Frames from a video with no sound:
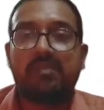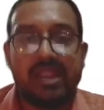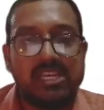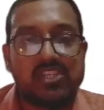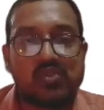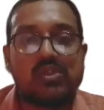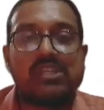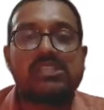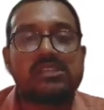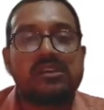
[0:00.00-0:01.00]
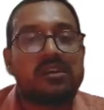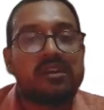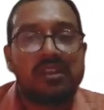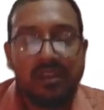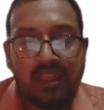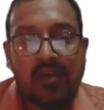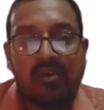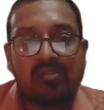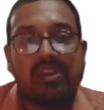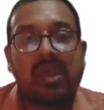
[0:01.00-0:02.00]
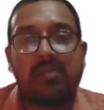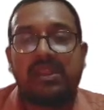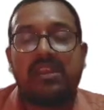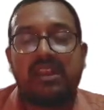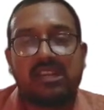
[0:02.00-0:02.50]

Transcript: My dear students, now what will happen?